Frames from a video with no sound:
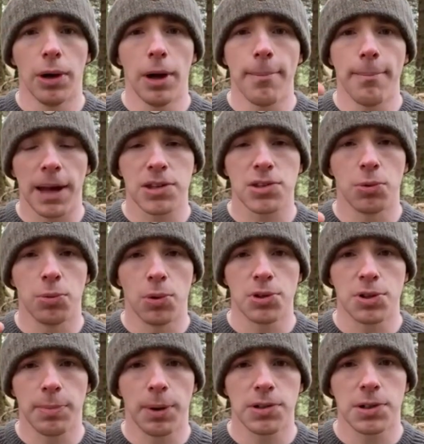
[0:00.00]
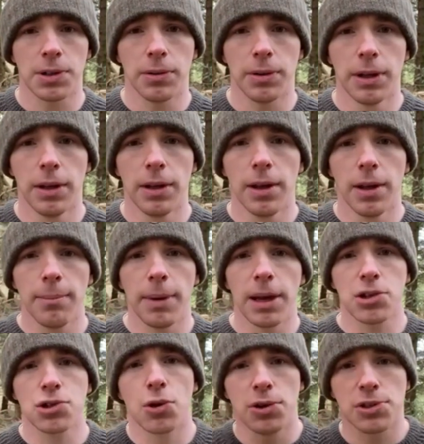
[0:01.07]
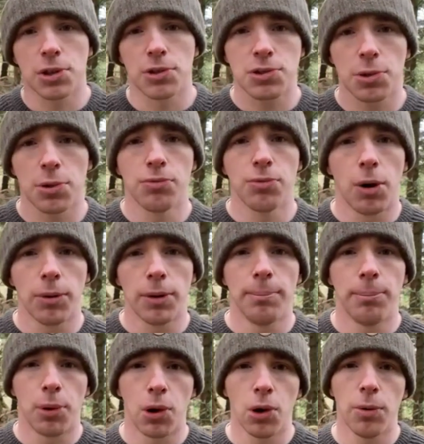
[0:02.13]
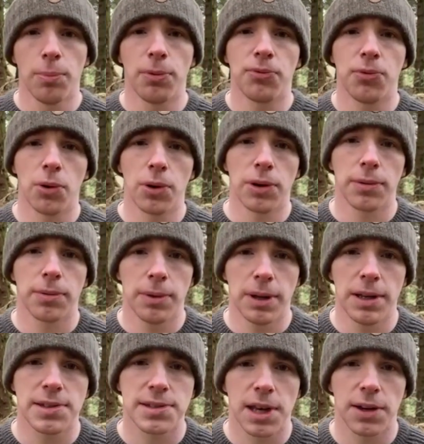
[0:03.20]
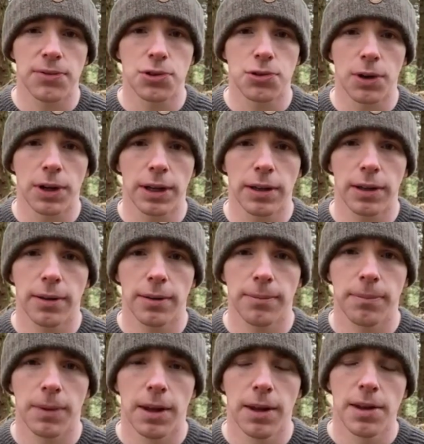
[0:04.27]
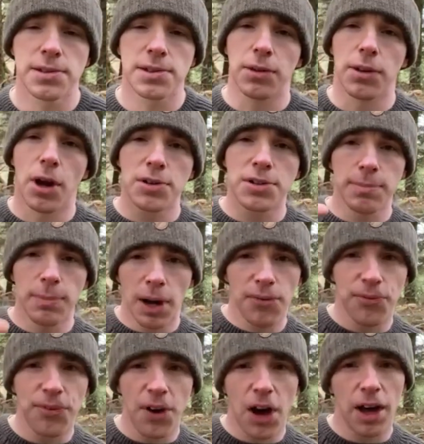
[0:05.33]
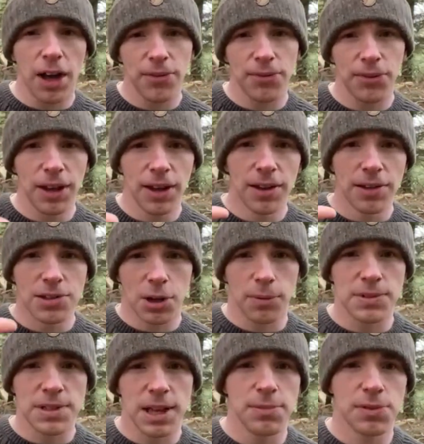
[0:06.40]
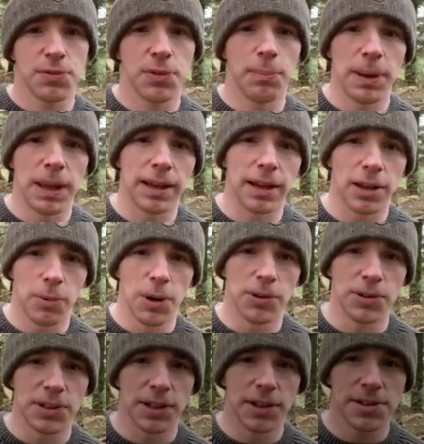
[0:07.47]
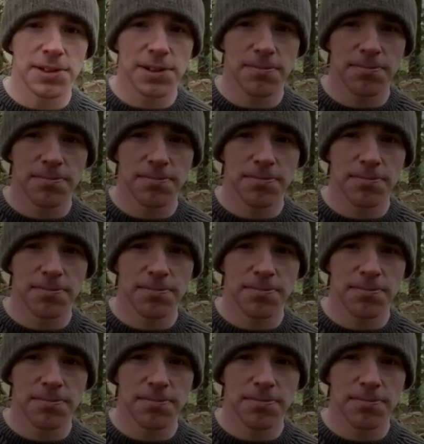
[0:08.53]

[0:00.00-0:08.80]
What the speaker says: a metal water bottle. Make sure it's onto a roll and boil before it's safe to drink. So those are my five top tips for being in the wilderness.